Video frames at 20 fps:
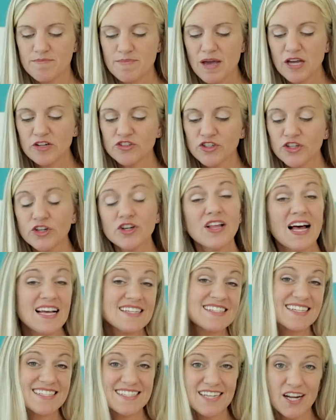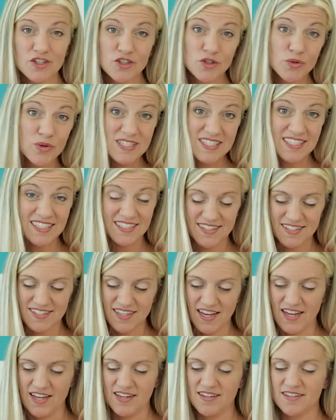Make sure your elastic is not twisted
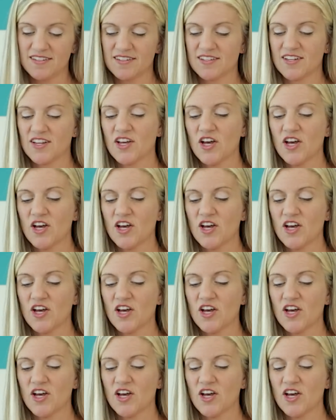inside.